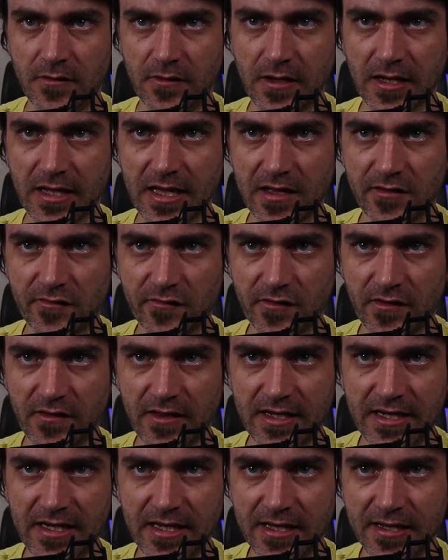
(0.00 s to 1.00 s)
Okay, so
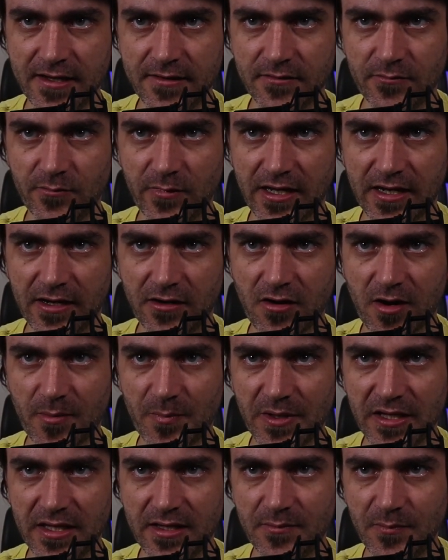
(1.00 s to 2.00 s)
then here we can
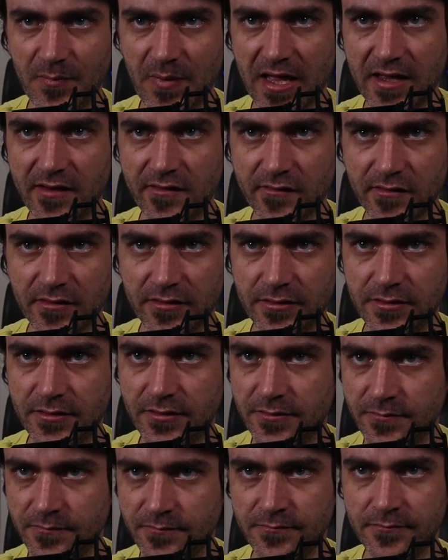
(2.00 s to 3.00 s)
copy, paste,
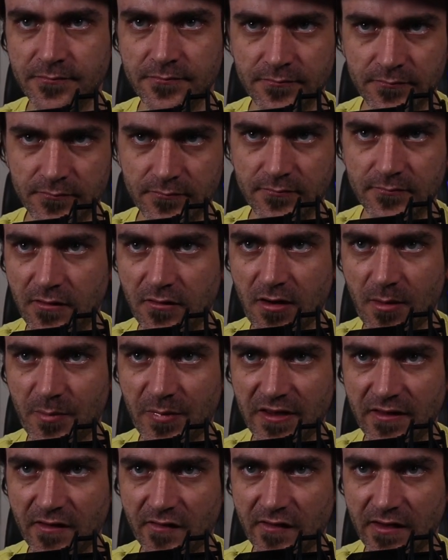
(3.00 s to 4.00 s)

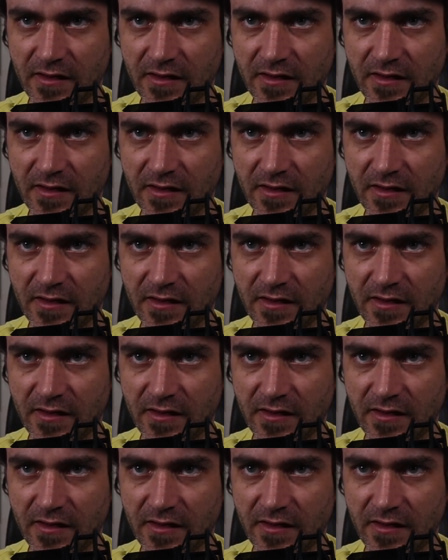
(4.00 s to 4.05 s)
copy this